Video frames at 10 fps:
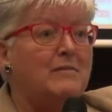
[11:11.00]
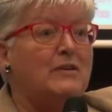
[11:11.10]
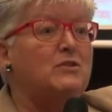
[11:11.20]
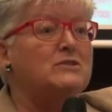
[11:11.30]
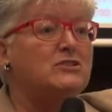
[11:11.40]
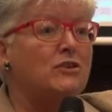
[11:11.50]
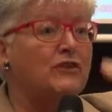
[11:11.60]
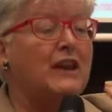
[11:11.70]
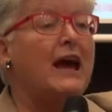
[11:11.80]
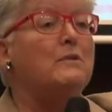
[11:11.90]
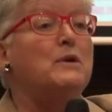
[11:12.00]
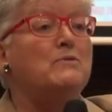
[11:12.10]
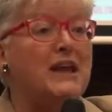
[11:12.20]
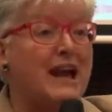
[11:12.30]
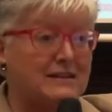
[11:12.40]
because it's often how we
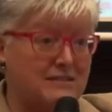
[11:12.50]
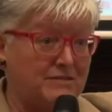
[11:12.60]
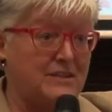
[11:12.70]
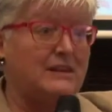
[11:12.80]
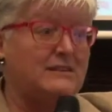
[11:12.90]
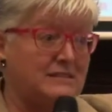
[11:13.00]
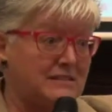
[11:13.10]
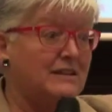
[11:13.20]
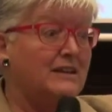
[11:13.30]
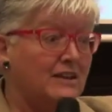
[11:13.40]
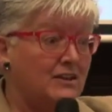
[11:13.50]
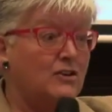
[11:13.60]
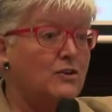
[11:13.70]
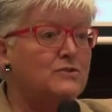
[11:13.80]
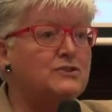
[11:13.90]
react to things, you
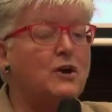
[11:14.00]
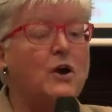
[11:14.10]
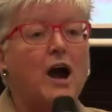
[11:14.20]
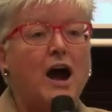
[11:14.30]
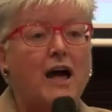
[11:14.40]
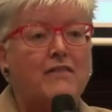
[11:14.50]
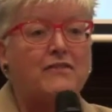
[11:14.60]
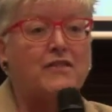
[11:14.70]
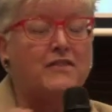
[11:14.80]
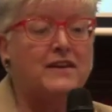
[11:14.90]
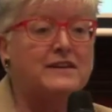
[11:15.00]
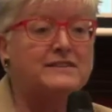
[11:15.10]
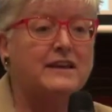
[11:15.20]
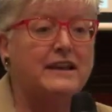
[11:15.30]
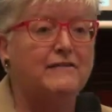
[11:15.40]
know? So the thing is
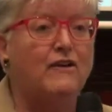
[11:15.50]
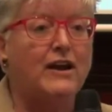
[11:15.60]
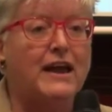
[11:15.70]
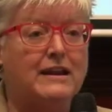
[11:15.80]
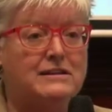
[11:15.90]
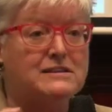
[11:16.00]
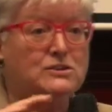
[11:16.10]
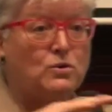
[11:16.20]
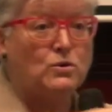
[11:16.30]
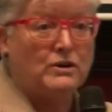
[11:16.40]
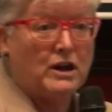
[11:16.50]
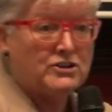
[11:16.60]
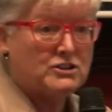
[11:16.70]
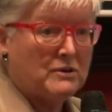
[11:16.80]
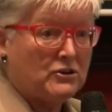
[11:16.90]
that if I had a saw and I
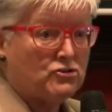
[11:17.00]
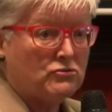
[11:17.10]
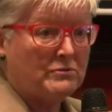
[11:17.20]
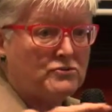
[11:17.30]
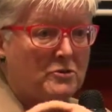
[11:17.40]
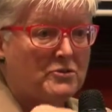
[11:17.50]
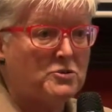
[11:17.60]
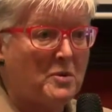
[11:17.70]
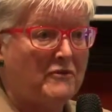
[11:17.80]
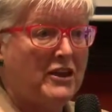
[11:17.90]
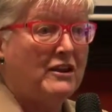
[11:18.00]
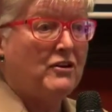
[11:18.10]
just went, chop the top of your head